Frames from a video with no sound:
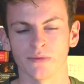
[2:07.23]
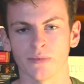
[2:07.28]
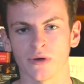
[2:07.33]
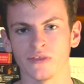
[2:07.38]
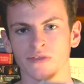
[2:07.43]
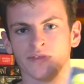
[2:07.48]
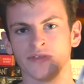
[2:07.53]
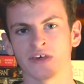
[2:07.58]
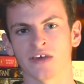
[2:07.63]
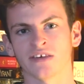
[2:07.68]

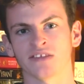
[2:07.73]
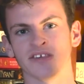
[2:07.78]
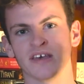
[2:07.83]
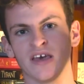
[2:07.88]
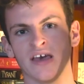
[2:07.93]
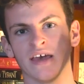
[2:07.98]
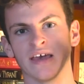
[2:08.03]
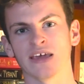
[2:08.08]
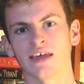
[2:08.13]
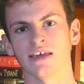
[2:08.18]
but this
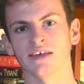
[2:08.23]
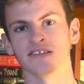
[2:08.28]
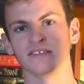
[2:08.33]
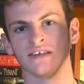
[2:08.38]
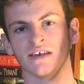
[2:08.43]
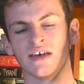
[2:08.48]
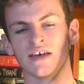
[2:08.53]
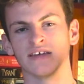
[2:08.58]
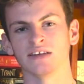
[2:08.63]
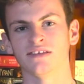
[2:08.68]
is
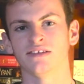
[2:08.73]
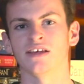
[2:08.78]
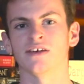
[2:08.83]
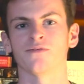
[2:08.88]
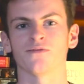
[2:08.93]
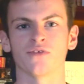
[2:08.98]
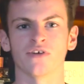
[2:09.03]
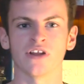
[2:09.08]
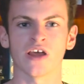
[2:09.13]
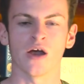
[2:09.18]

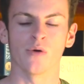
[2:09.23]
different.